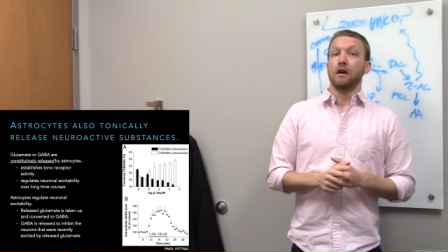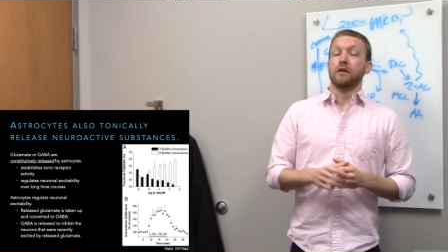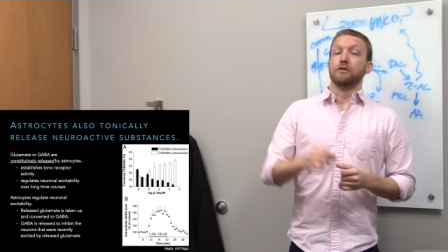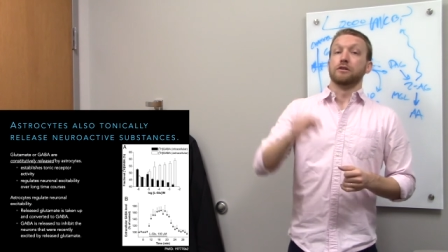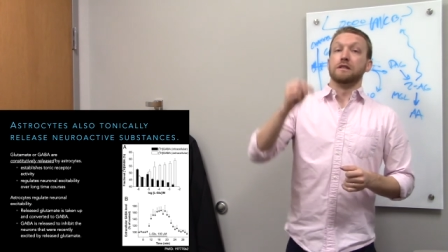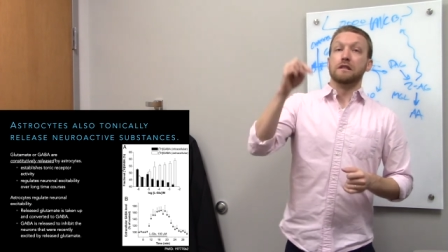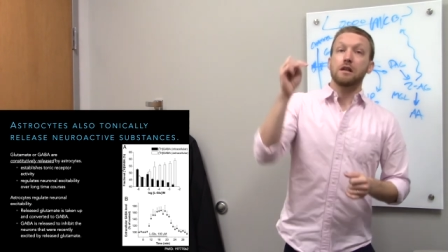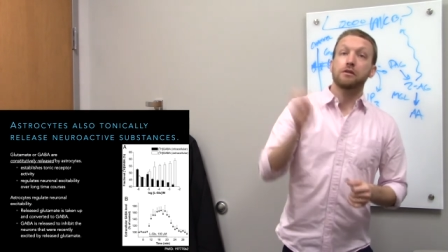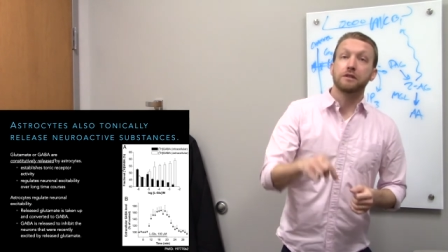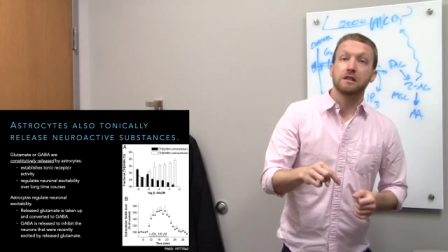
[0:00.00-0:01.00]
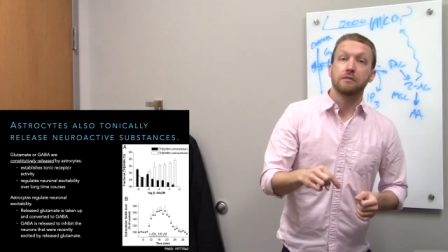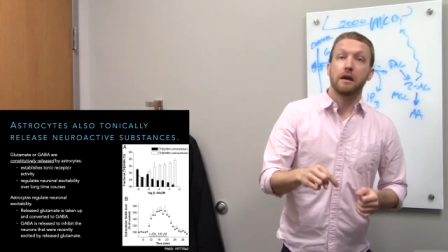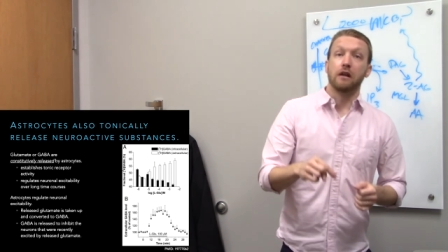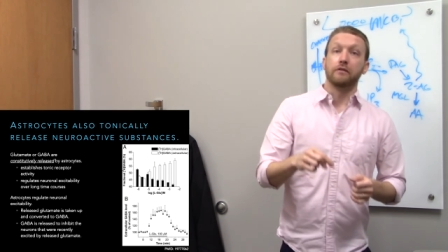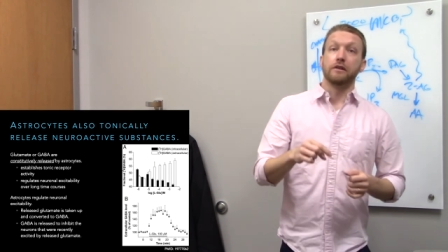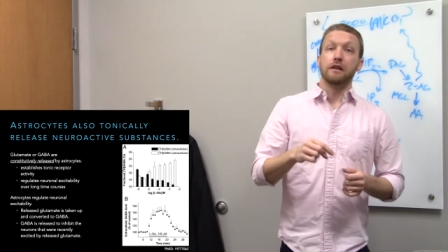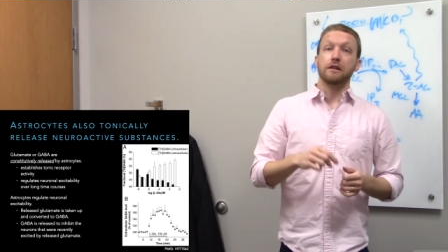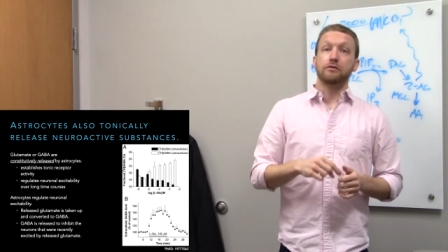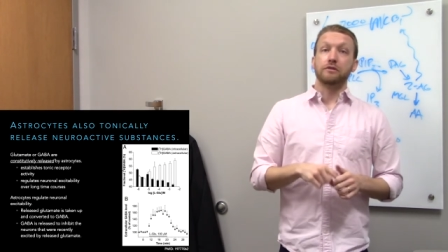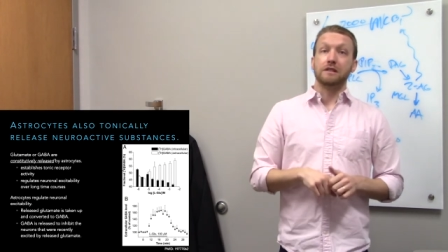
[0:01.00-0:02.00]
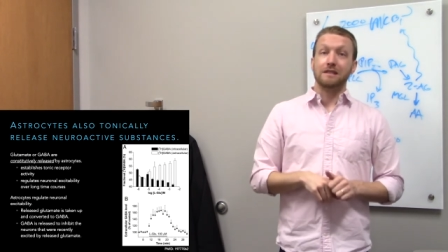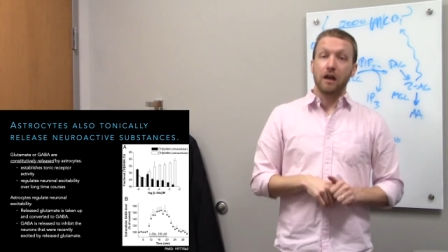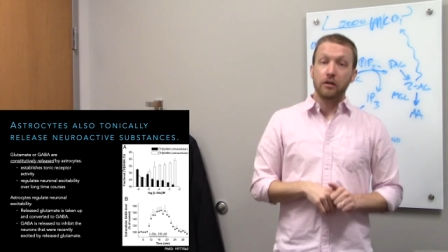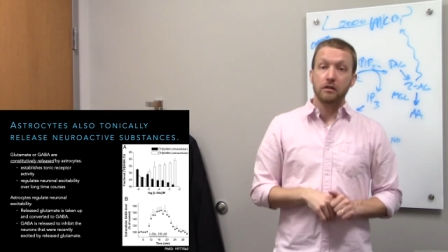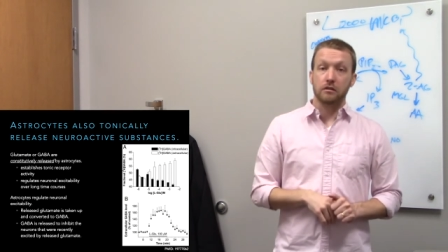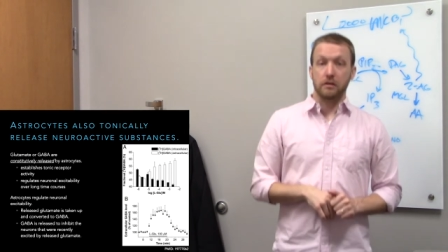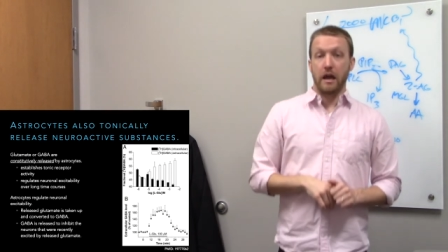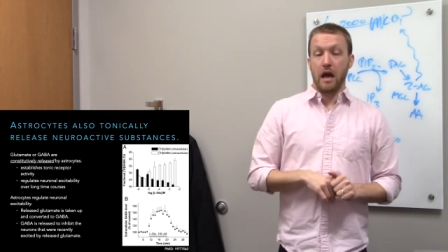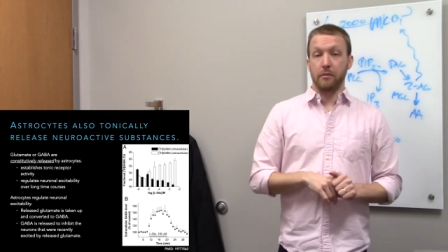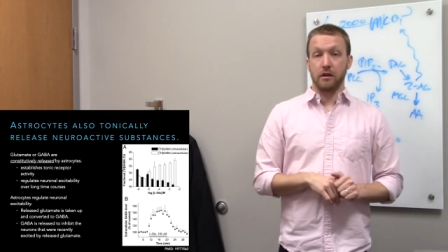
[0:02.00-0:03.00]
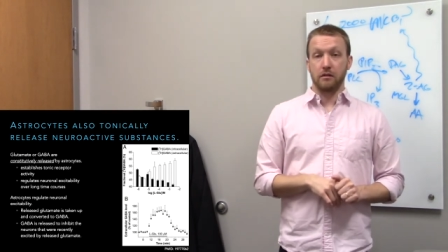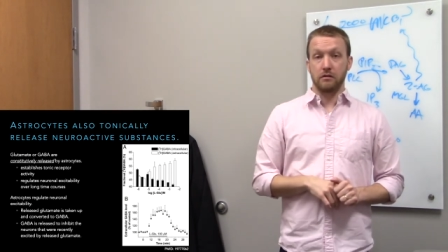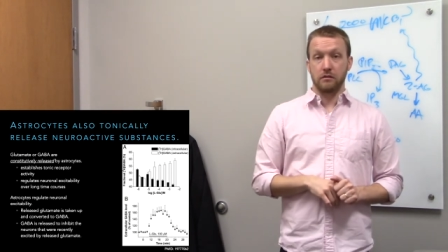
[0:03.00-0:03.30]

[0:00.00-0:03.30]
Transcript: there's a decrease in the amount of intracellular GABA